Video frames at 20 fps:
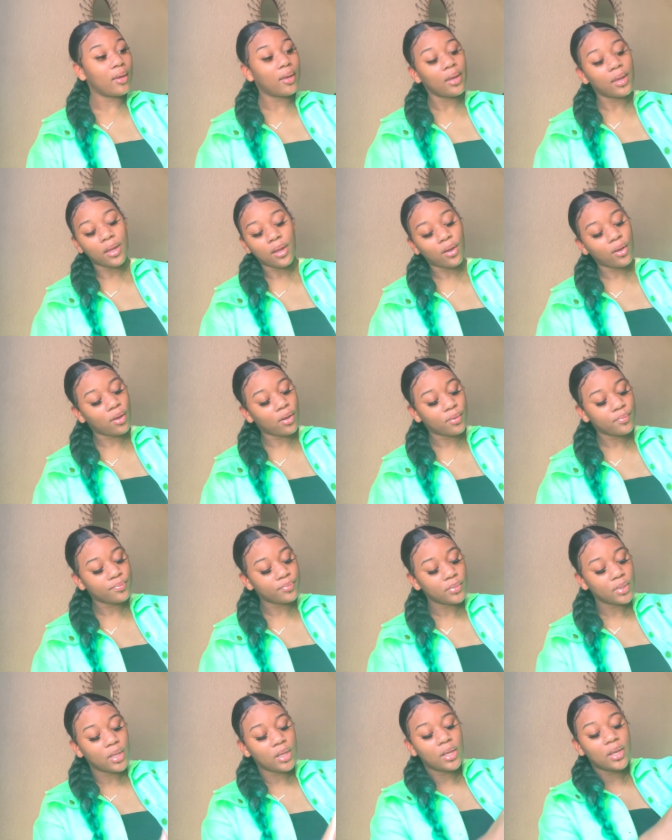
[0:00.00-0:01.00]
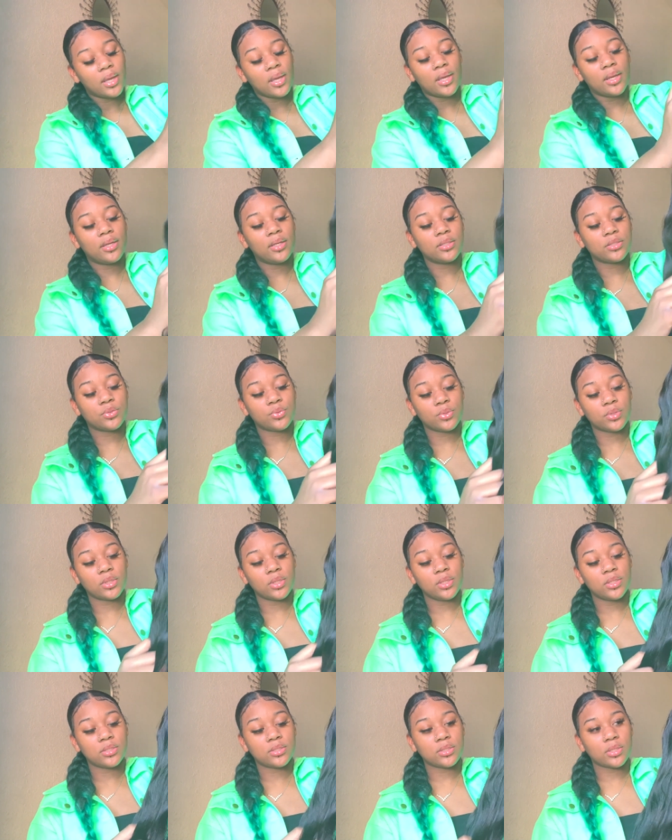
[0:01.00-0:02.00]
At all. Uh, and it's
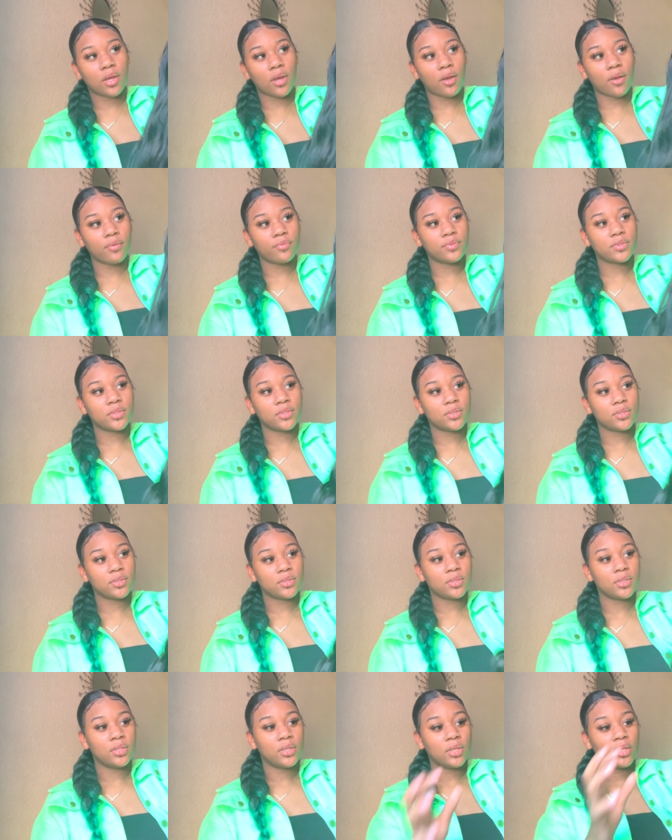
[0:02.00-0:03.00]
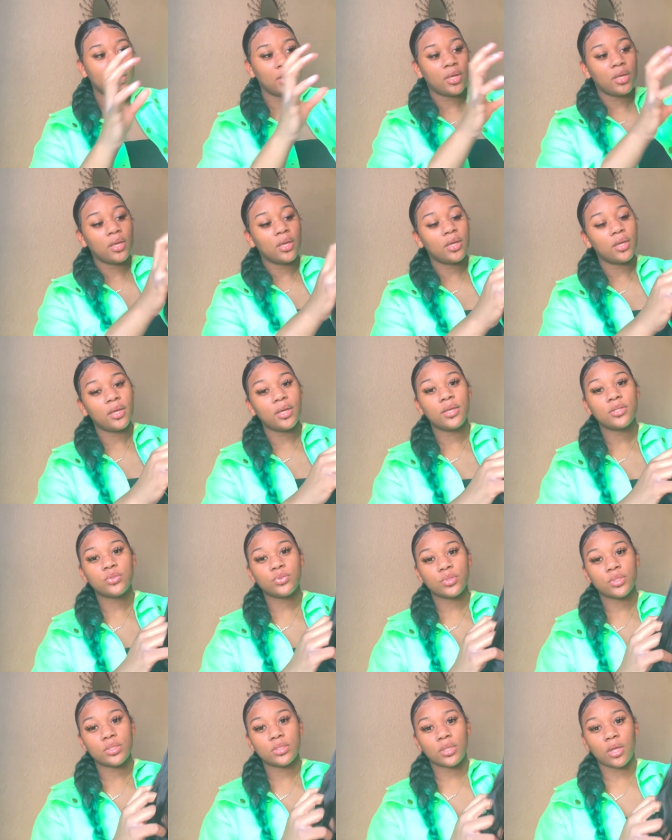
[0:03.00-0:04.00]
really soft. It's
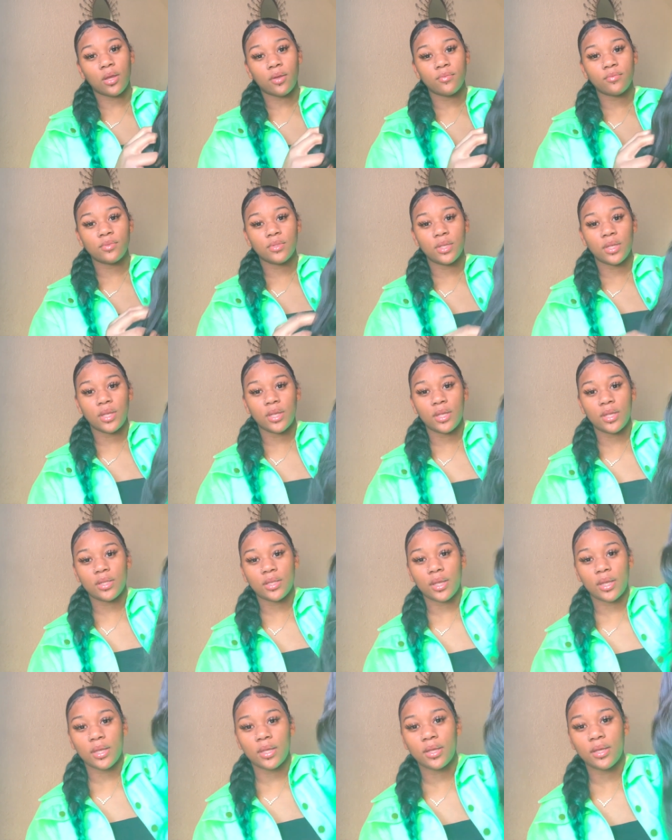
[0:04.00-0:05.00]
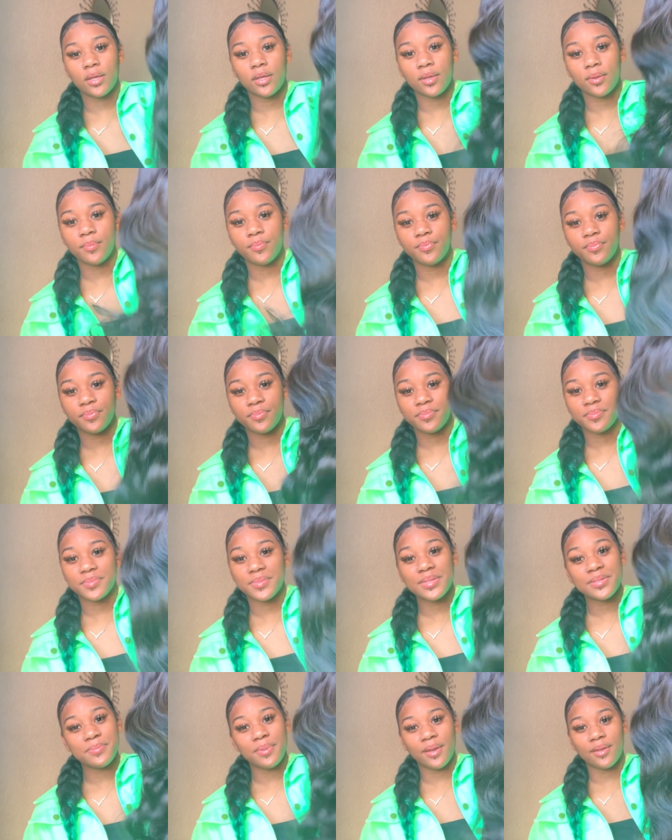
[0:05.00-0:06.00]
really soft. And like
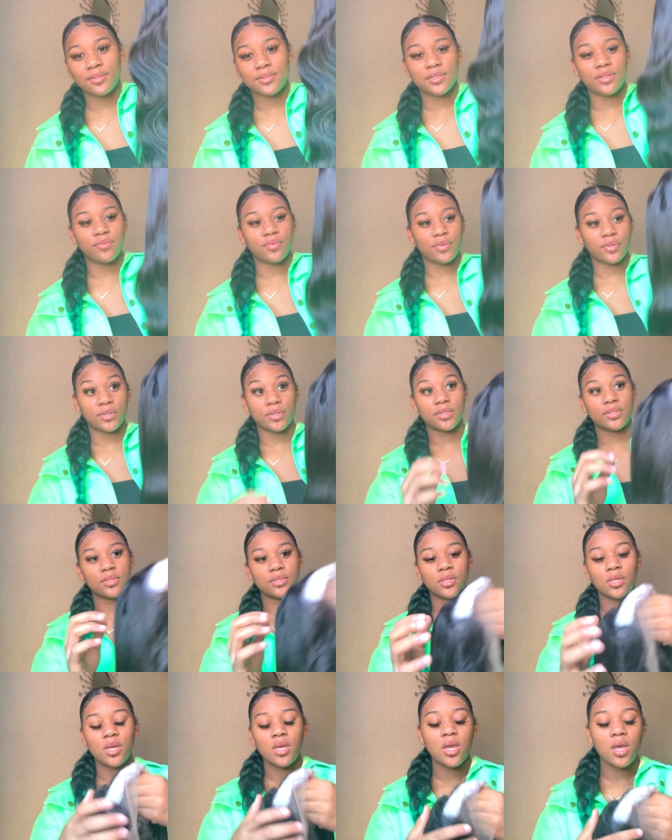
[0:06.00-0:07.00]
it's bouncy of course.